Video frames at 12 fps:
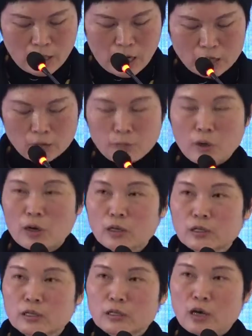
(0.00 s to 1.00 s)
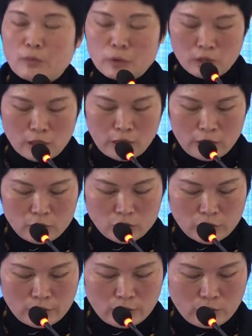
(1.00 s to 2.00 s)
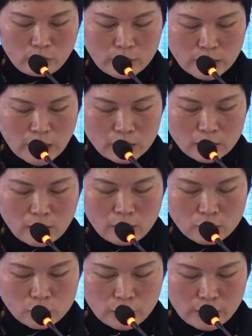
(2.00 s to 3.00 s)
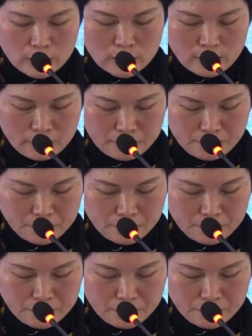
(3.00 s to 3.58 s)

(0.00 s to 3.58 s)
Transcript: and policy communication with other countries,